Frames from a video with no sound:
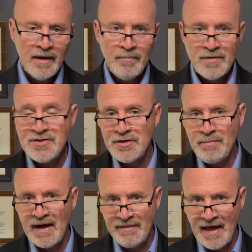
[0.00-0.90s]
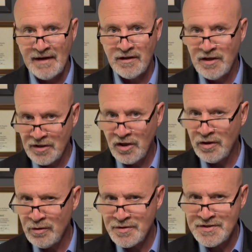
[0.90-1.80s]
Ms. Dubeck then
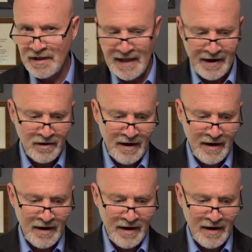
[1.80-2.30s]
concludes the letter